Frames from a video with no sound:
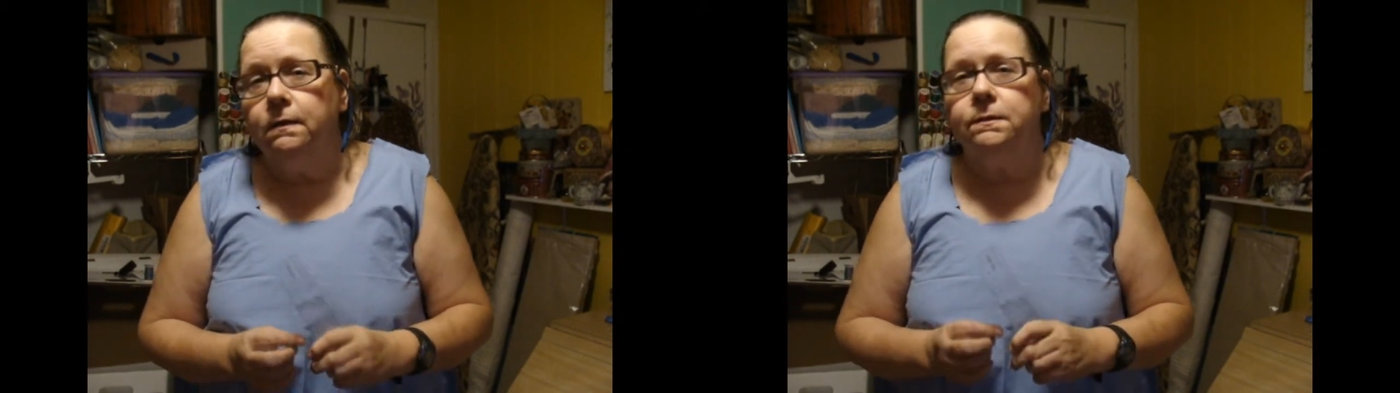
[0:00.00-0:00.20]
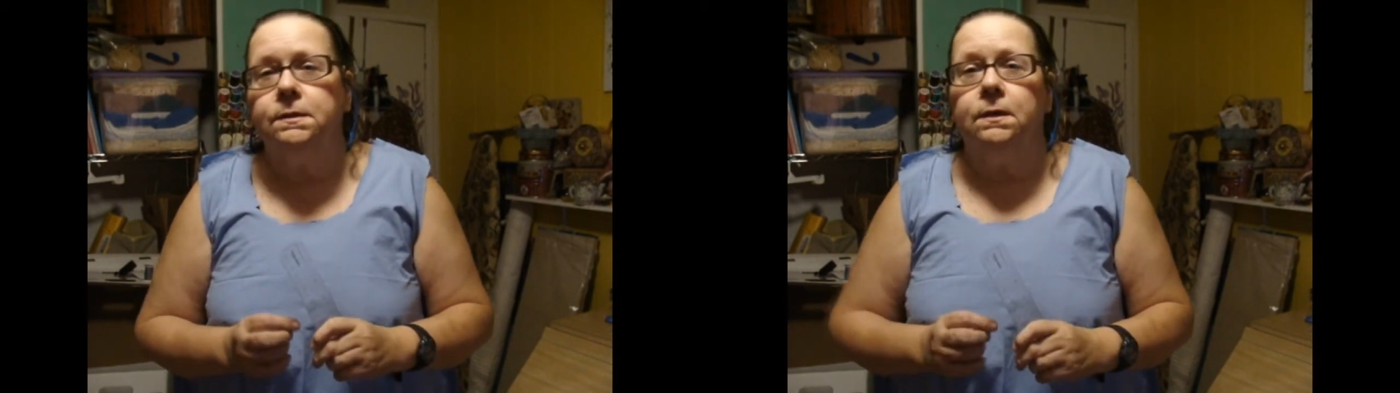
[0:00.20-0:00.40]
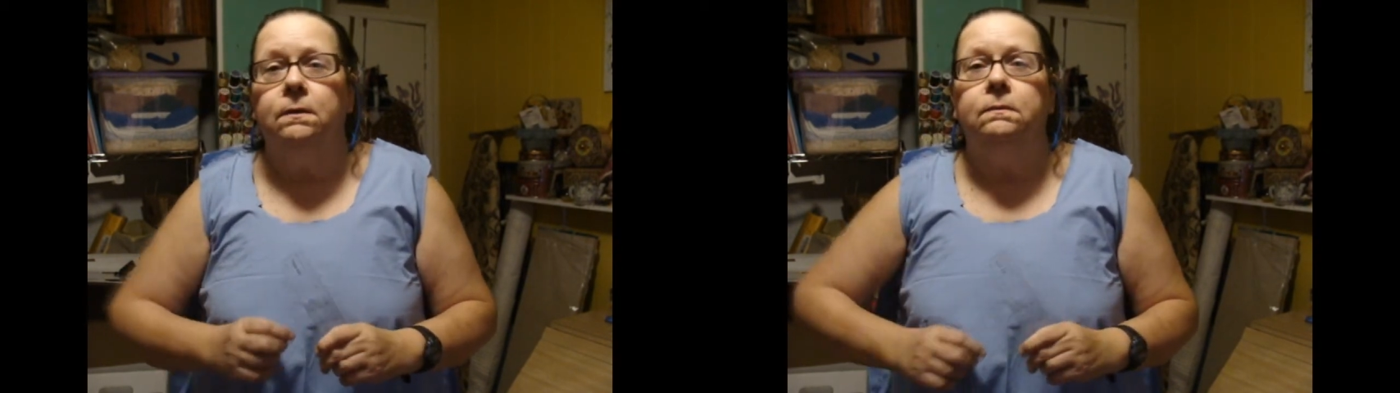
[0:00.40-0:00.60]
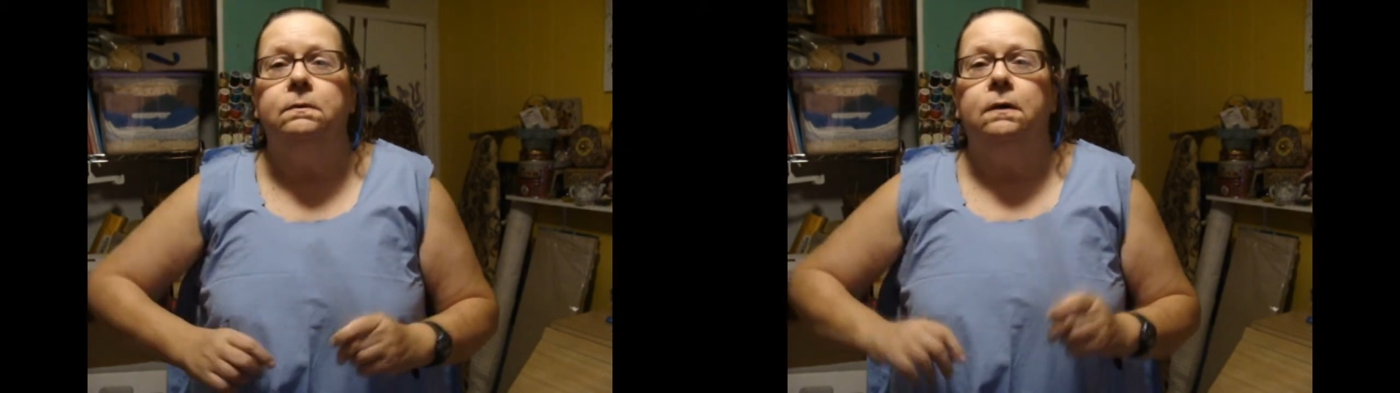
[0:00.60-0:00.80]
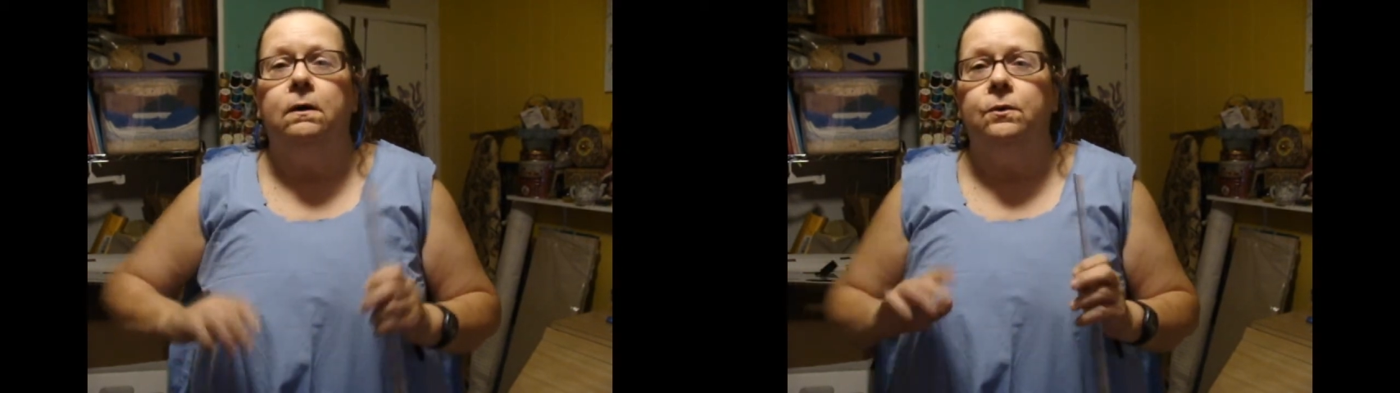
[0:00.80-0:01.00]
So
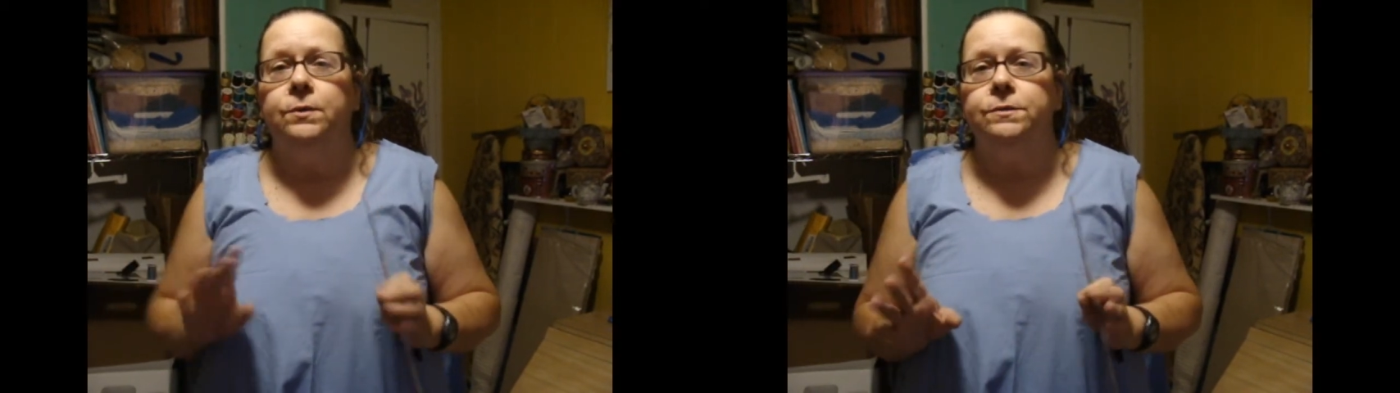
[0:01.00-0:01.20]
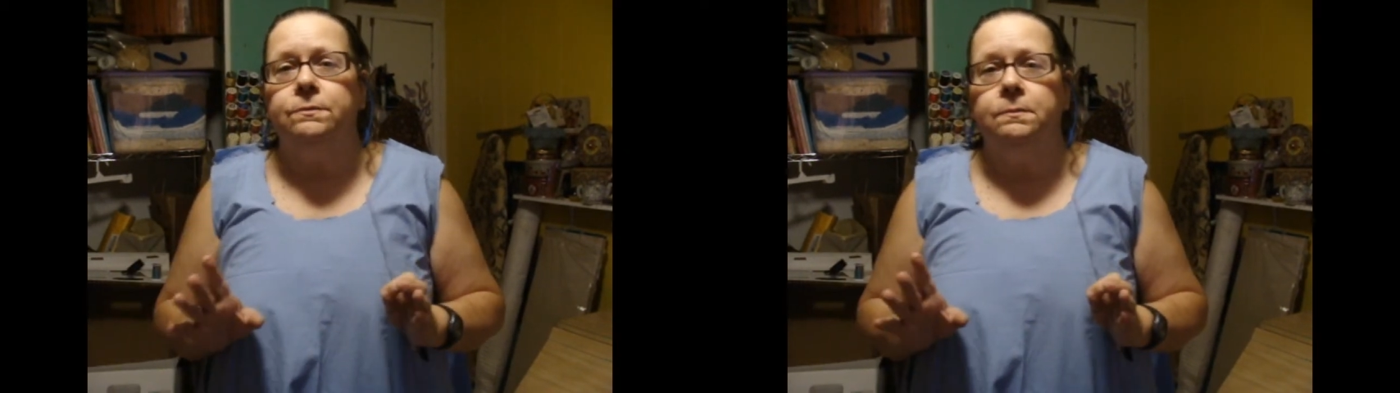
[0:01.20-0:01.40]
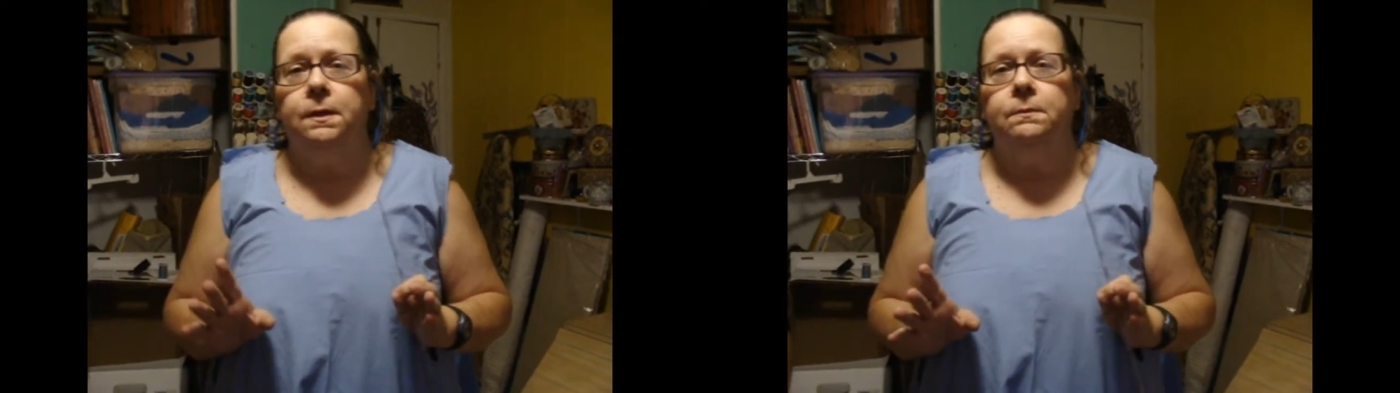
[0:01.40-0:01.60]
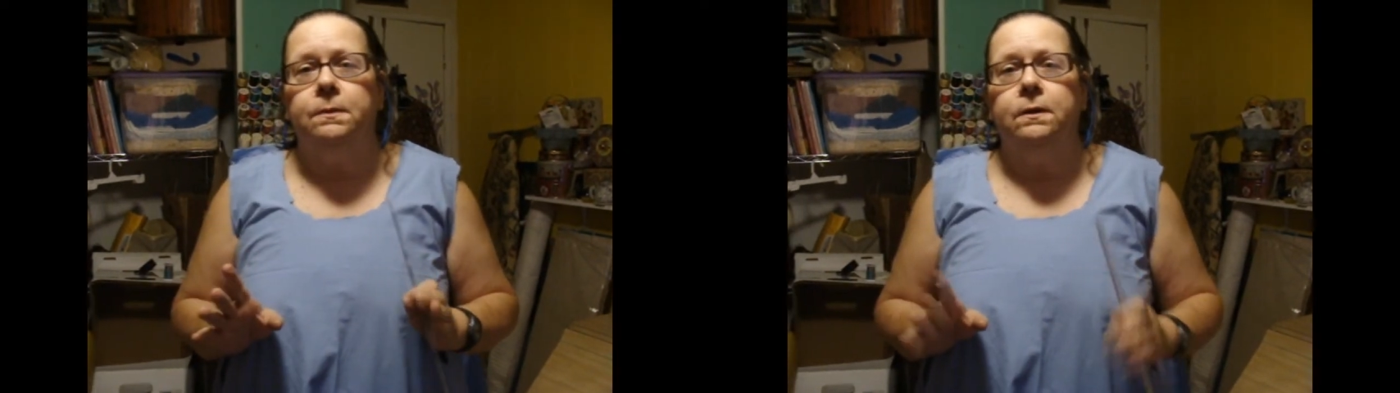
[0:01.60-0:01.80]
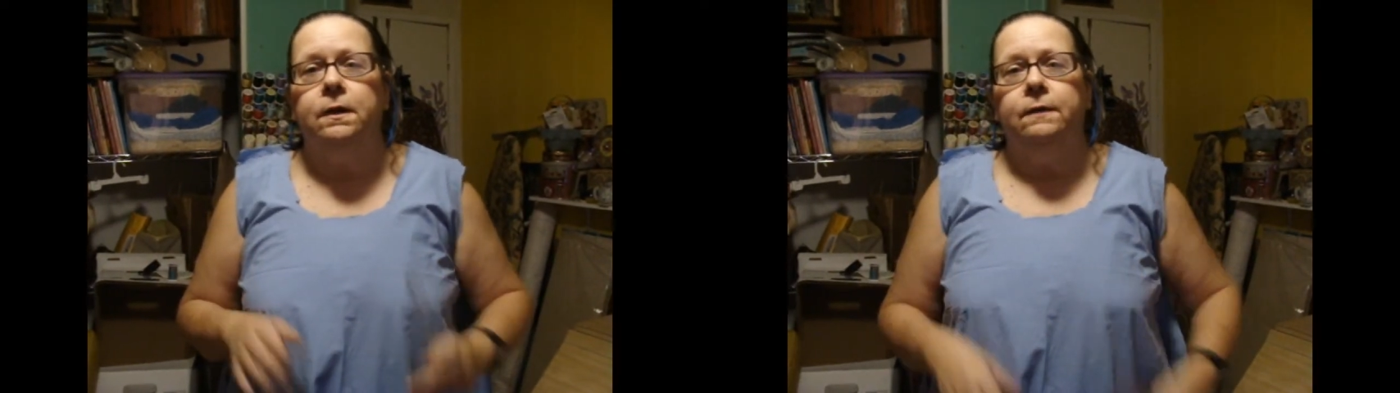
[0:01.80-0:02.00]
always remember,